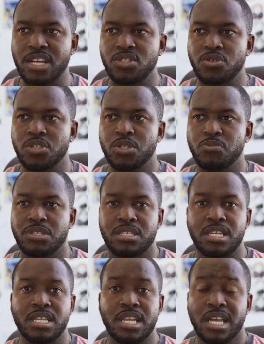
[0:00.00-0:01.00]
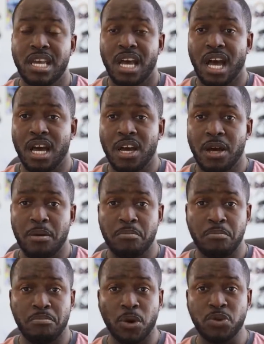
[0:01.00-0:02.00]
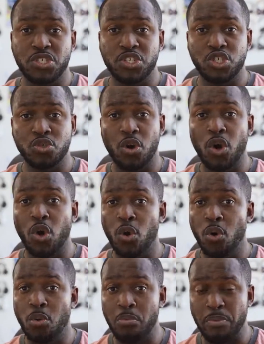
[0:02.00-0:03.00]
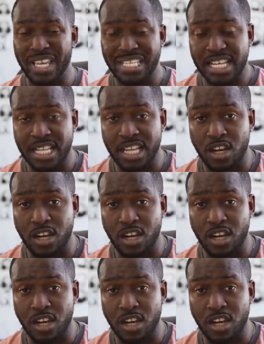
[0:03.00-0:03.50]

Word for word: entries. We've seen Bose's stronghold basically